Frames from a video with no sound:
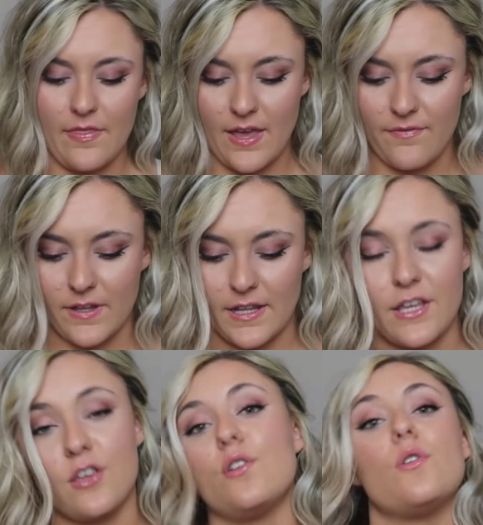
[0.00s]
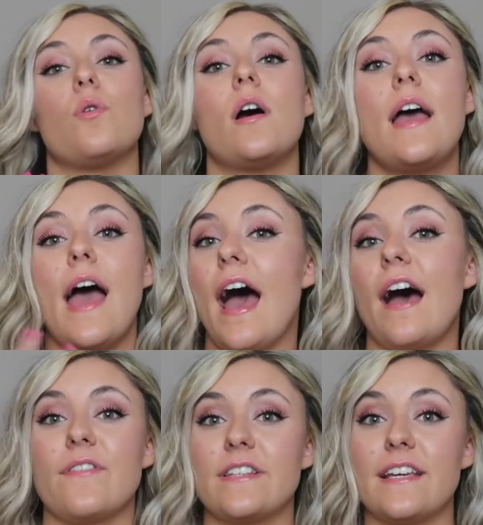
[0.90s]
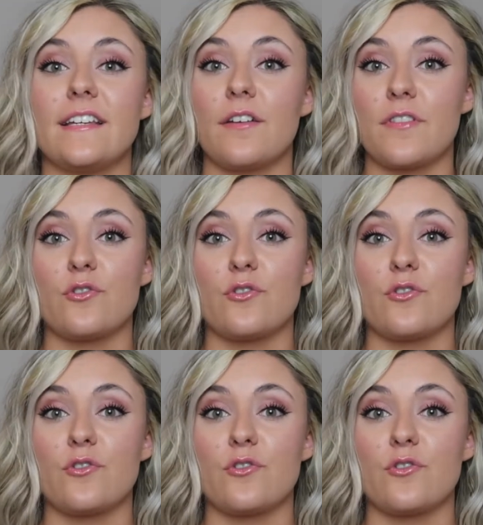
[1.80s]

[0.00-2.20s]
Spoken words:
and they feel like you haven't taken out